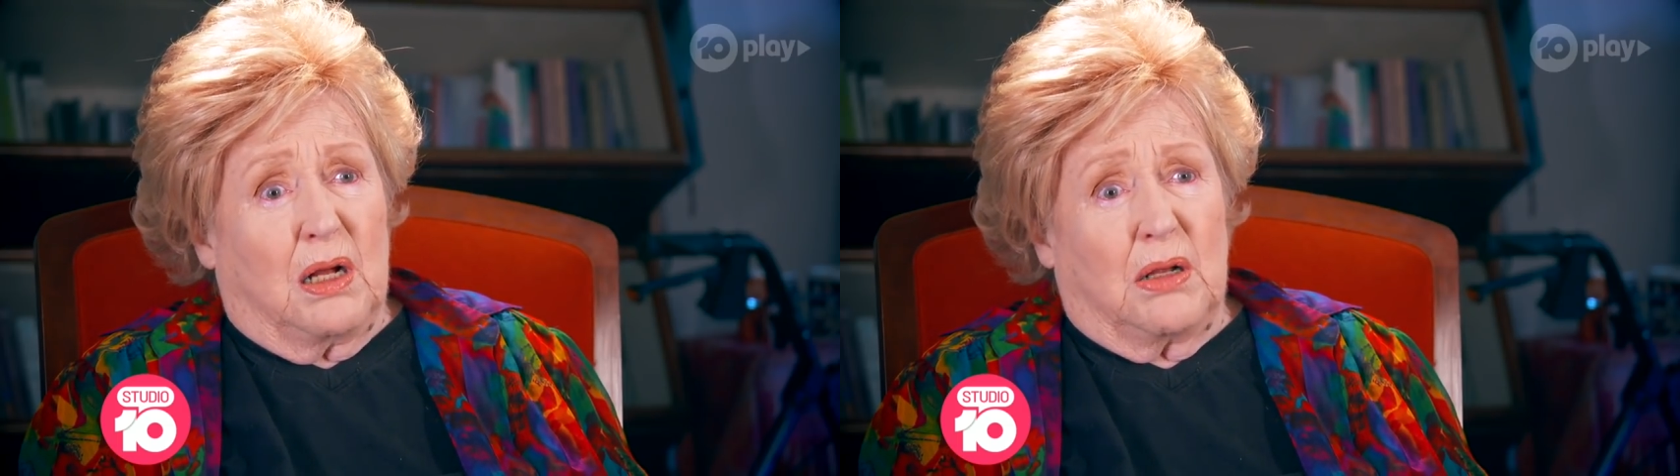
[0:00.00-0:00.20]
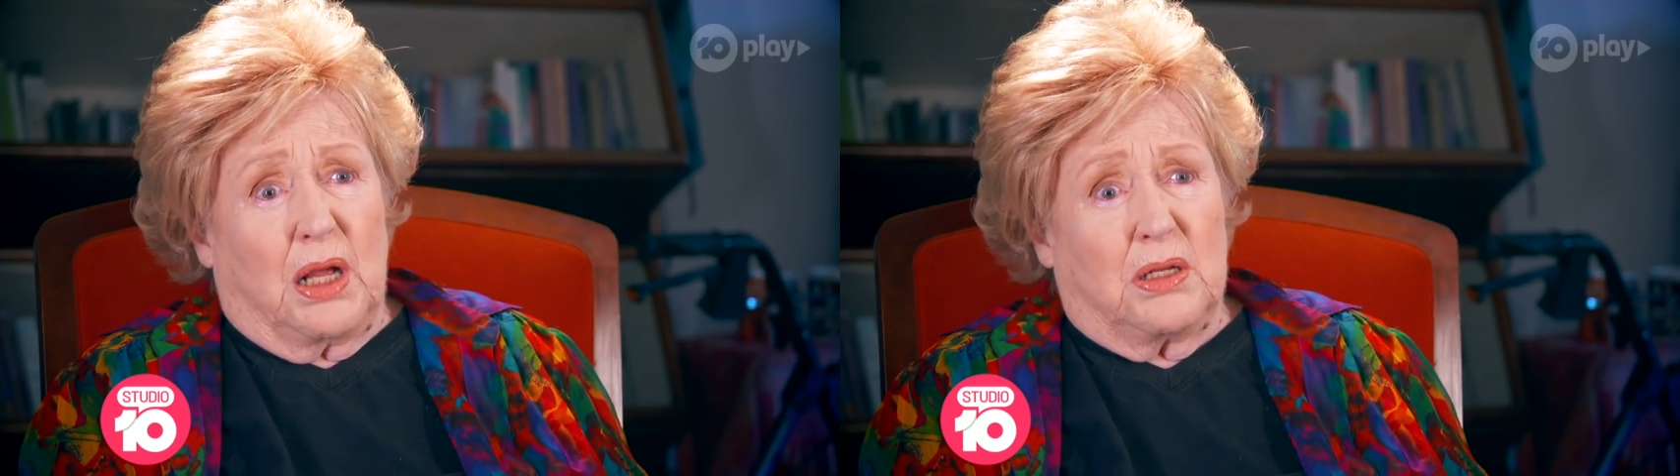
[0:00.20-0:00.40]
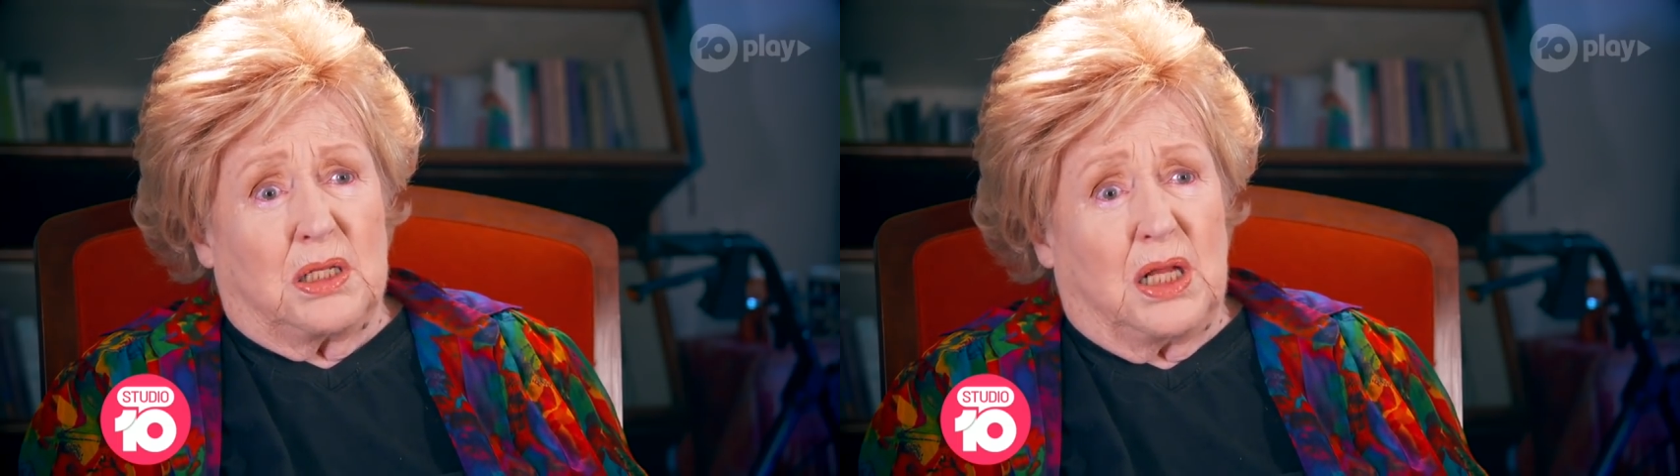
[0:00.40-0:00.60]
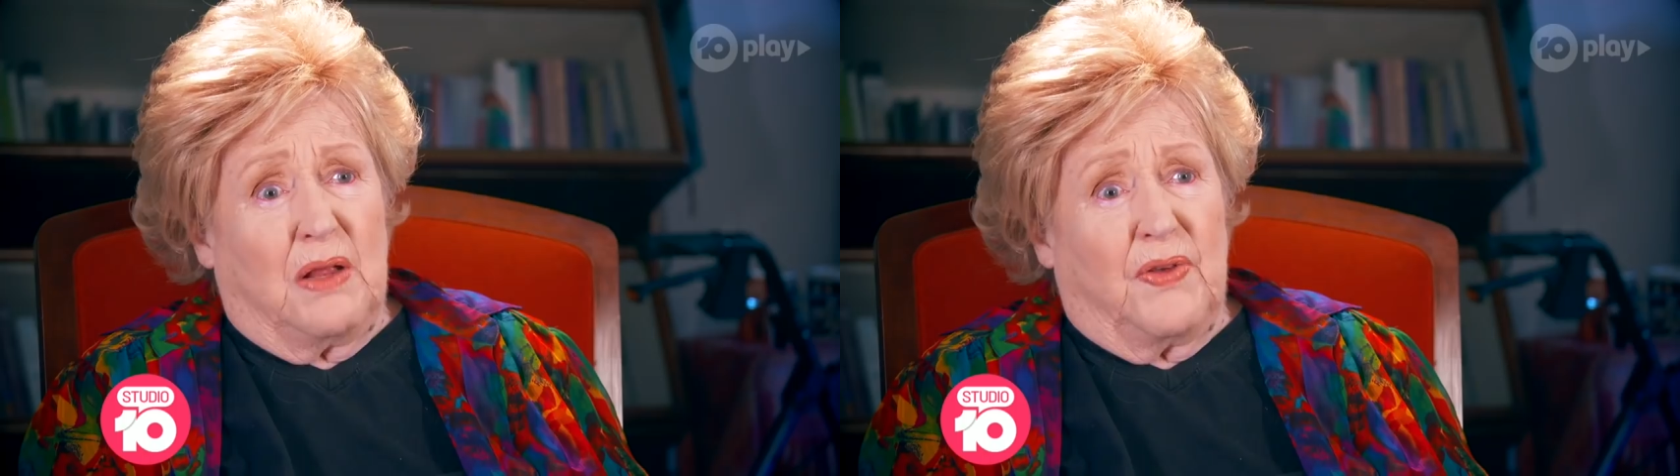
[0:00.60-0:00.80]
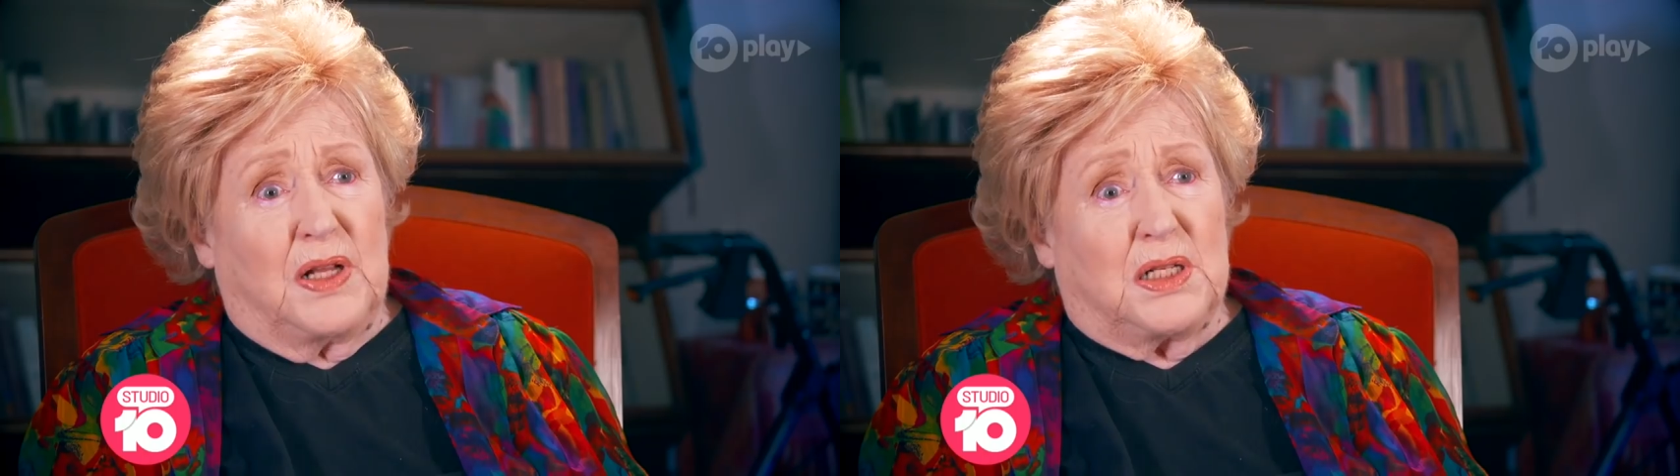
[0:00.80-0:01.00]
I'll go to
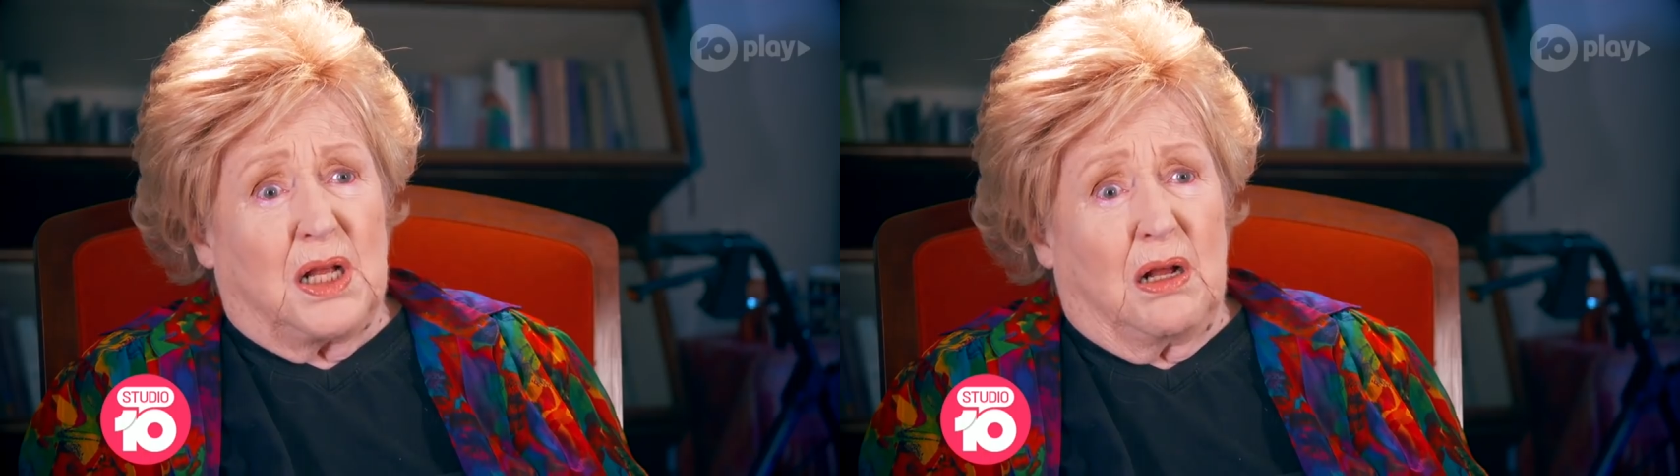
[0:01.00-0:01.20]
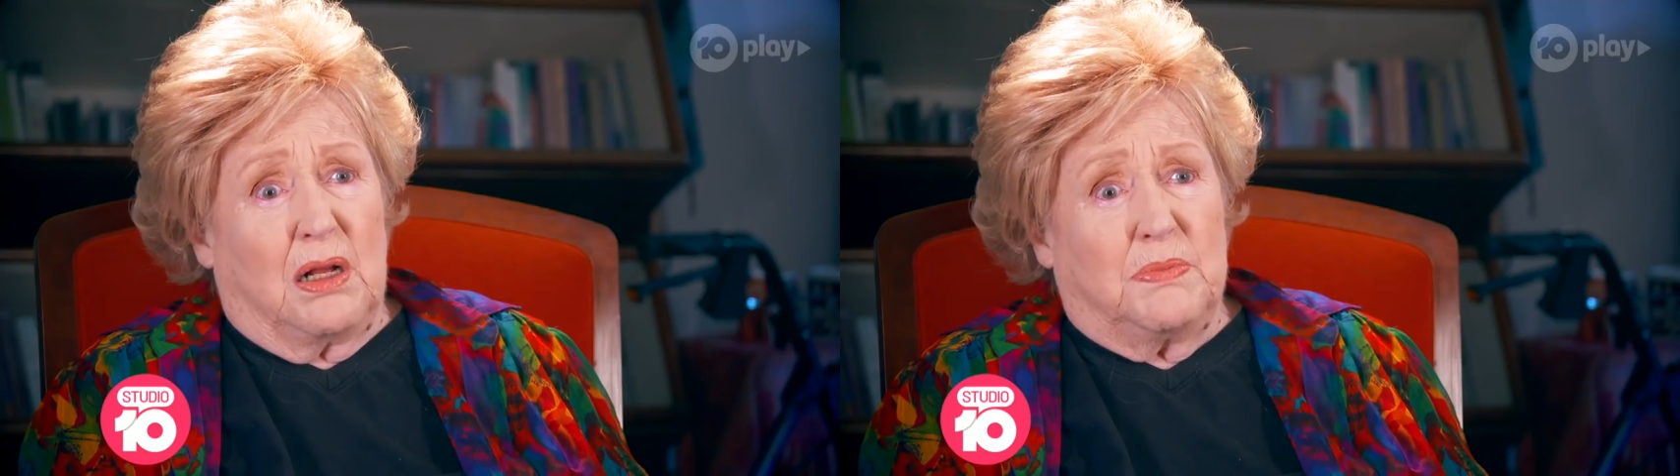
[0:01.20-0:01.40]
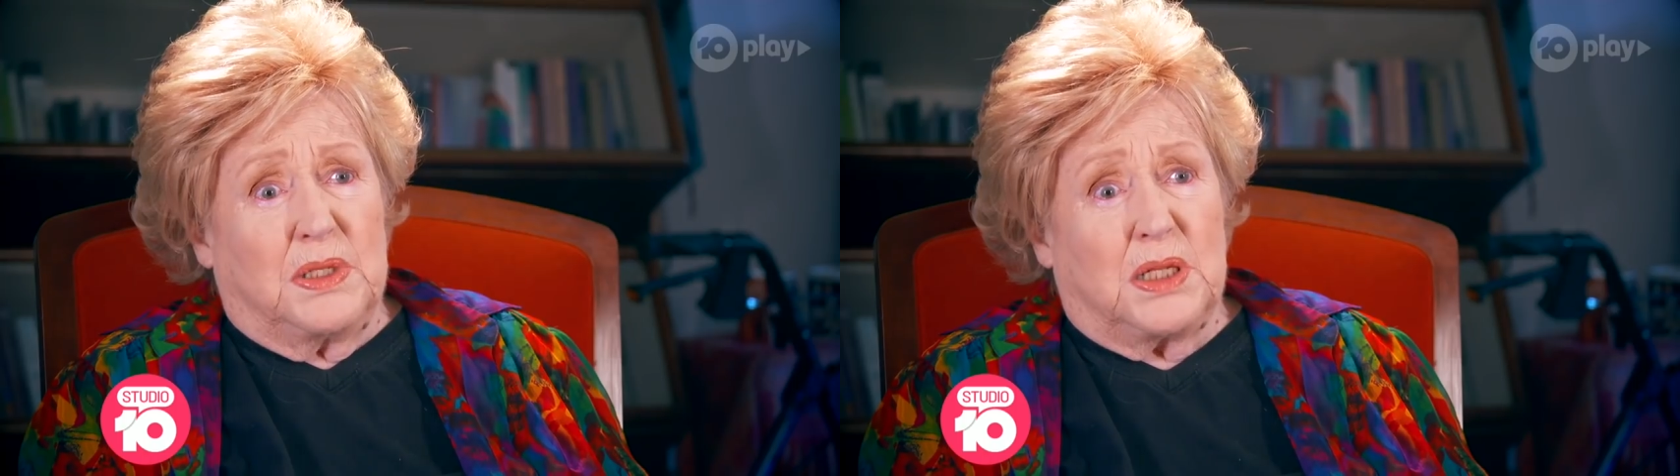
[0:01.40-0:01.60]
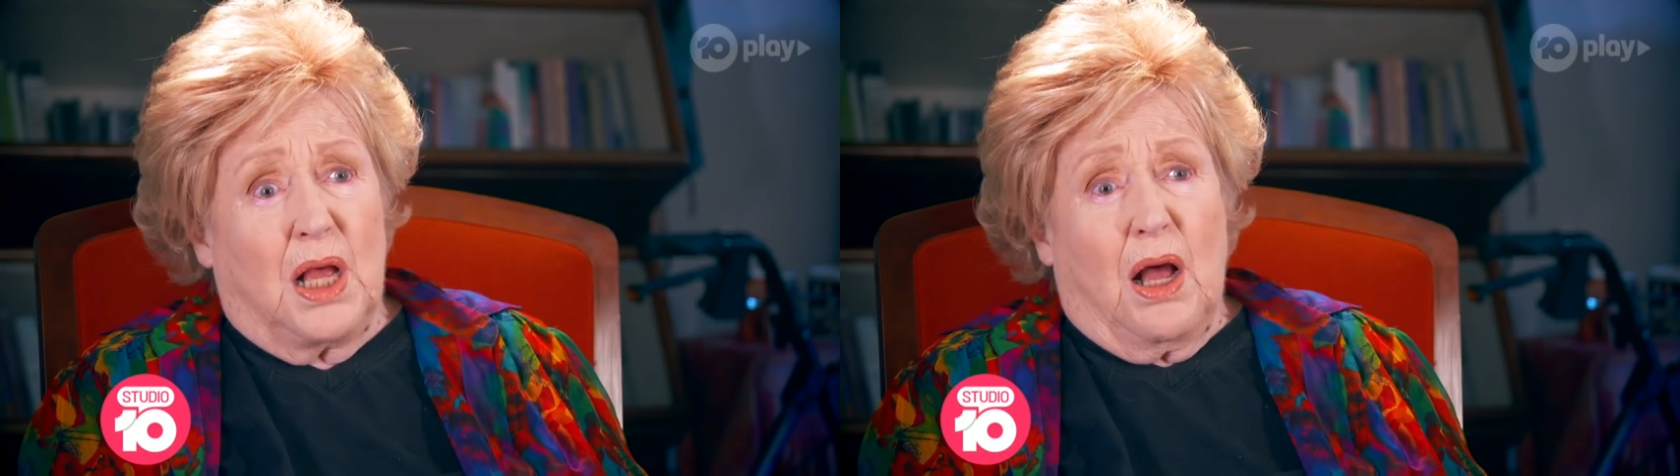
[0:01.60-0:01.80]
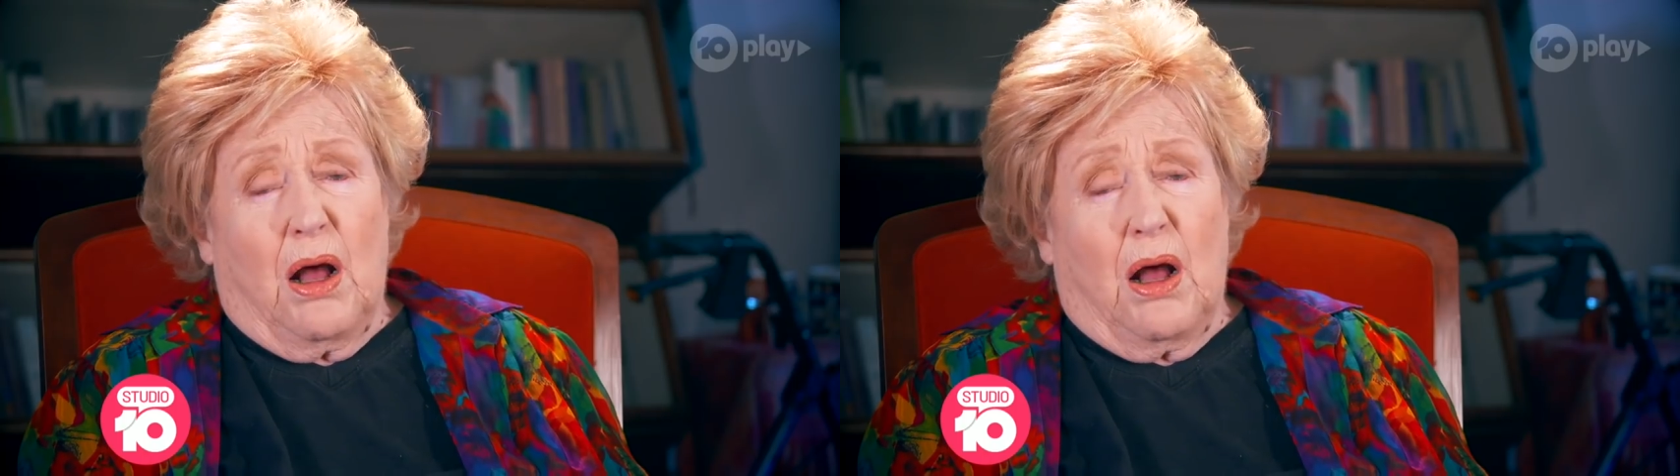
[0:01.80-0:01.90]
T V Times,